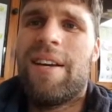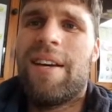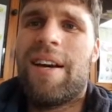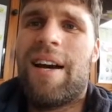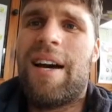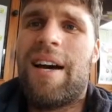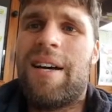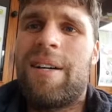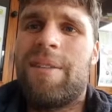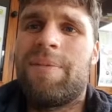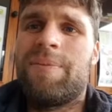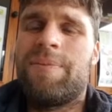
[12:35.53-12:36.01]

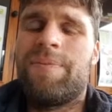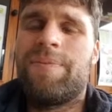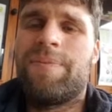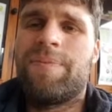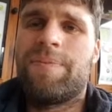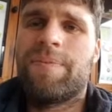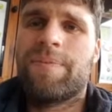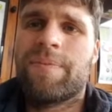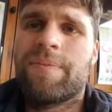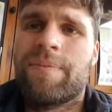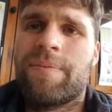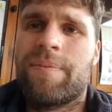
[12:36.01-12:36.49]

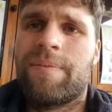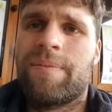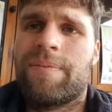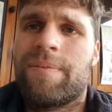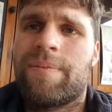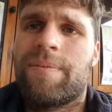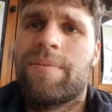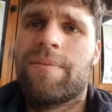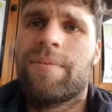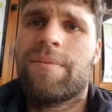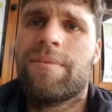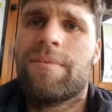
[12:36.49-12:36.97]
um,
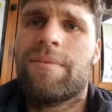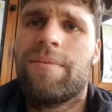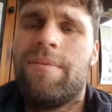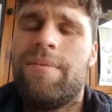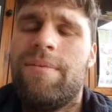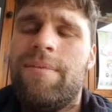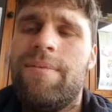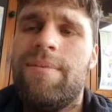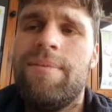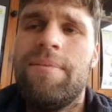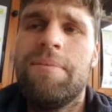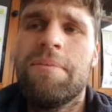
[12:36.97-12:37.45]

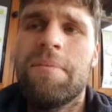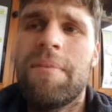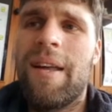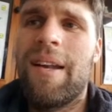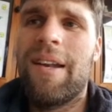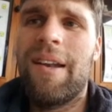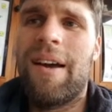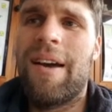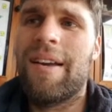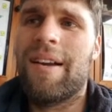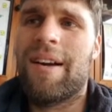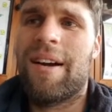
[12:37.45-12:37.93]

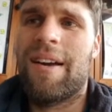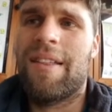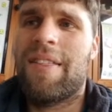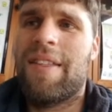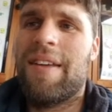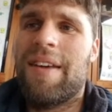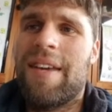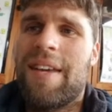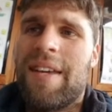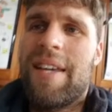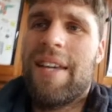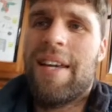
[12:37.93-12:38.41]
like I
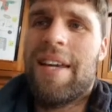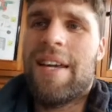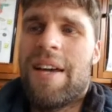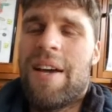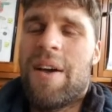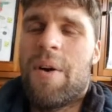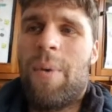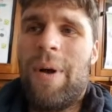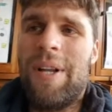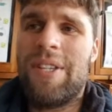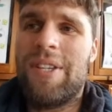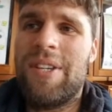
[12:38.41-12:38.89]
think
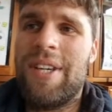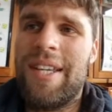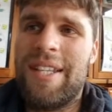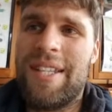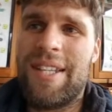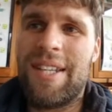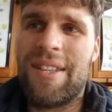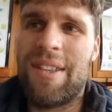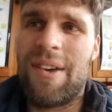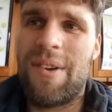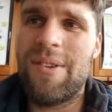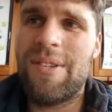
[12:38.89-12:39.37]
once you
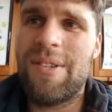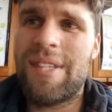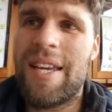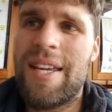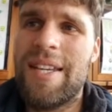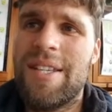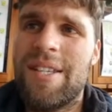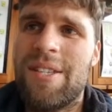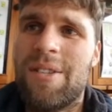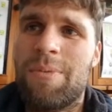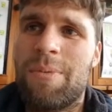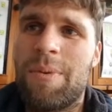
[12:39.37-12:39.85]
get to those
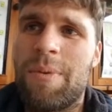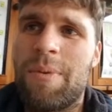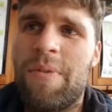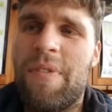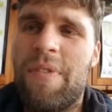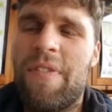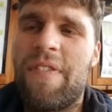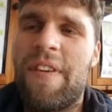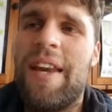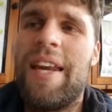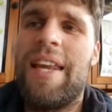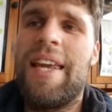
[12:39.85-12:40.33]
stages, it'll be
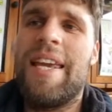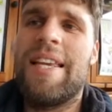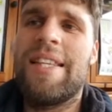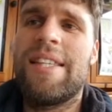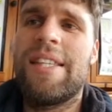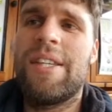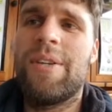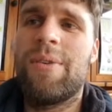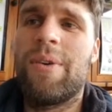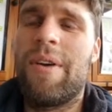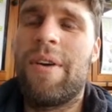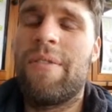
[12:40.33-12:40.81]
fairly
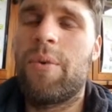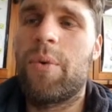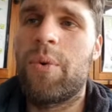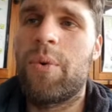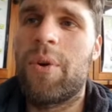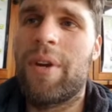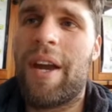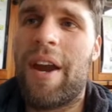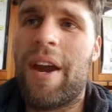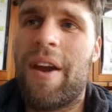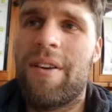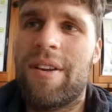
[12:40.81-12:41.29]
easy. You'll have all
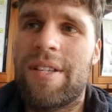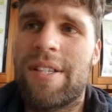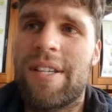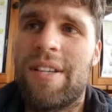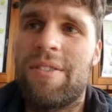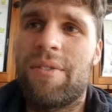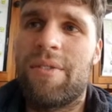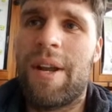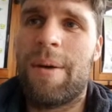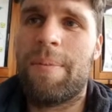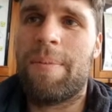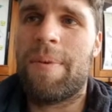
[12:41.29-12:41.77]
your characters
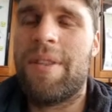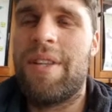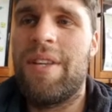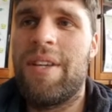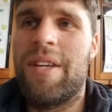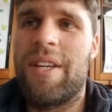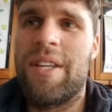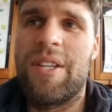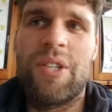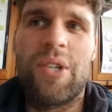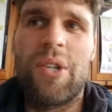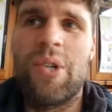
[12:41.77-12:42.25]
leveled up, and then
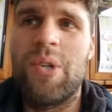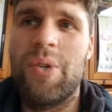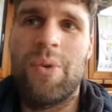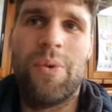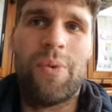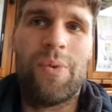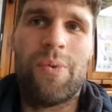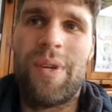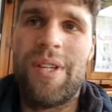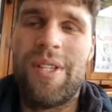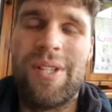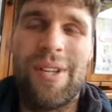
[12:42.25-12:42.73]
you can choose
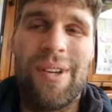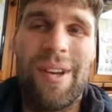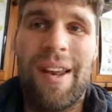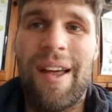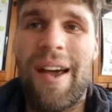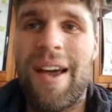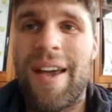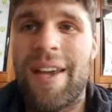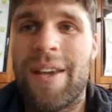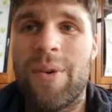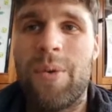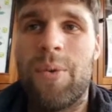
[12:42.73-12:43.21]
which ones you
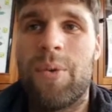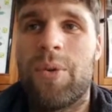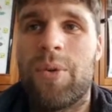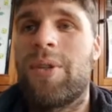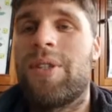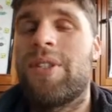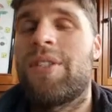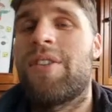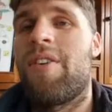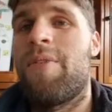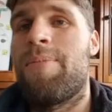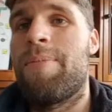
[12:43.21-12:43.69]
like or which
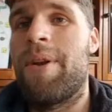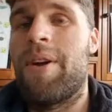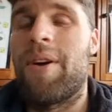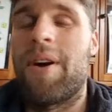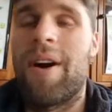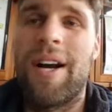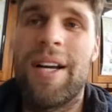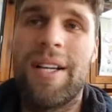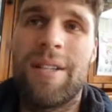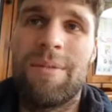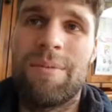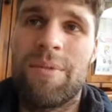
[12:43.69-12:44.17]
ones you have
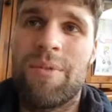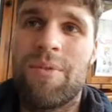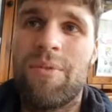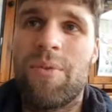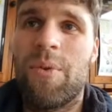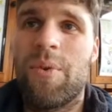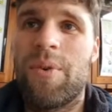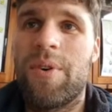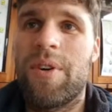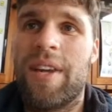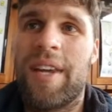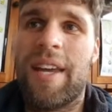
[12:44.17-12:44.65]
better items
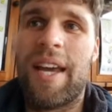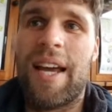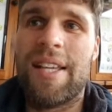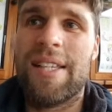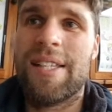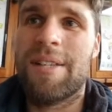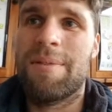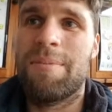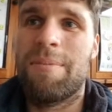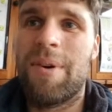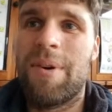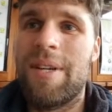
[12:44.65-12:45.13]
for, and you
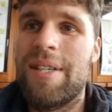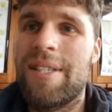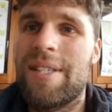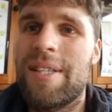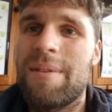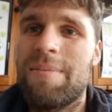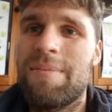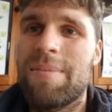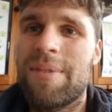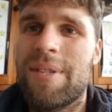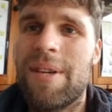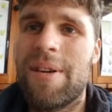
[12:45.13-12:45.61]
customize
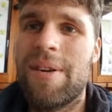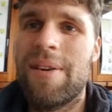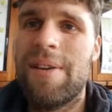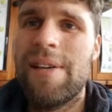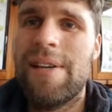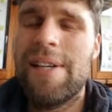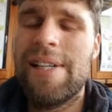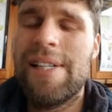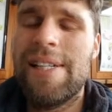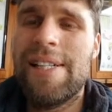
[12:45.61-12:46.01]
them. So